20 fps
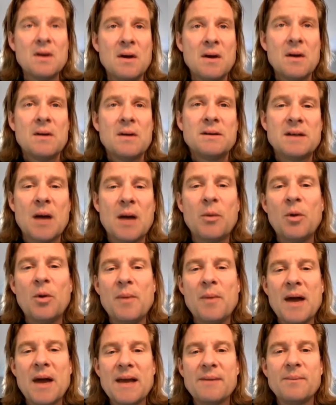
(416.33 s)
double
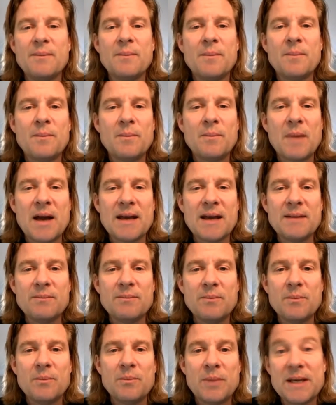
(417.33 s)
my
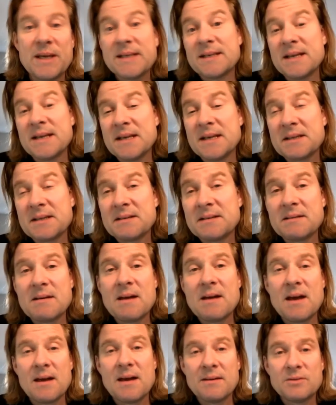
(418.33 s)
business
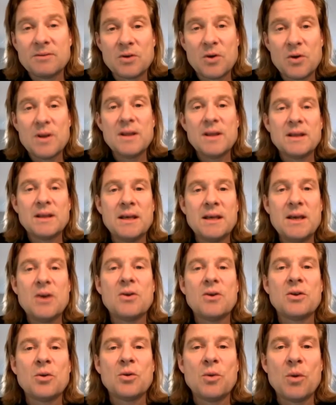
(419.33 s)
during the year
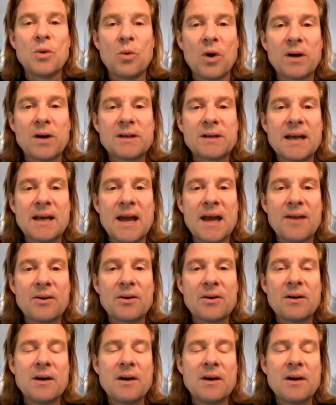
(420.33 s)
that we worked together.